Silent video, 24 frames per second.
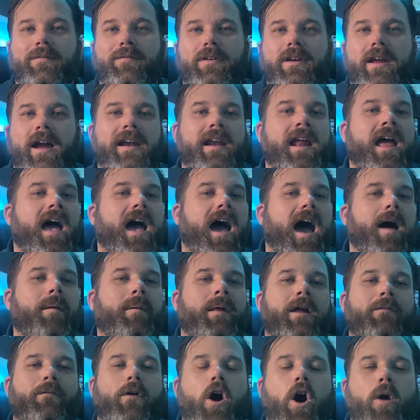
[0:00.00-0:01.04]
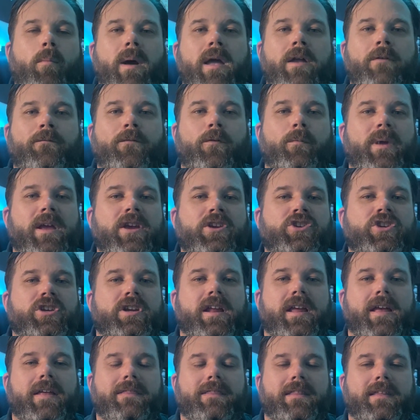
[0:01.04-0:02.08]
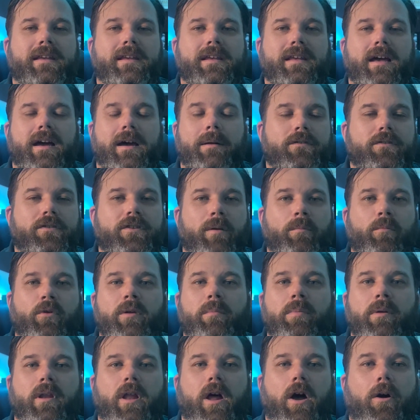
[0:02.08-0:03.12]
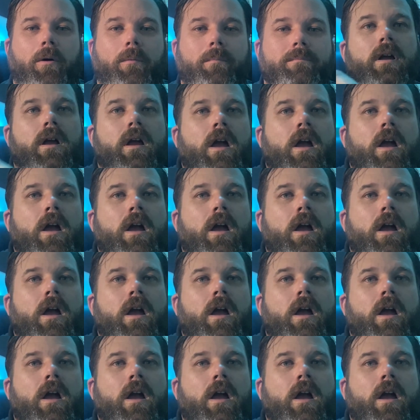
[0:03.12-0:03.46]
I'm going to have all my information in the summary below.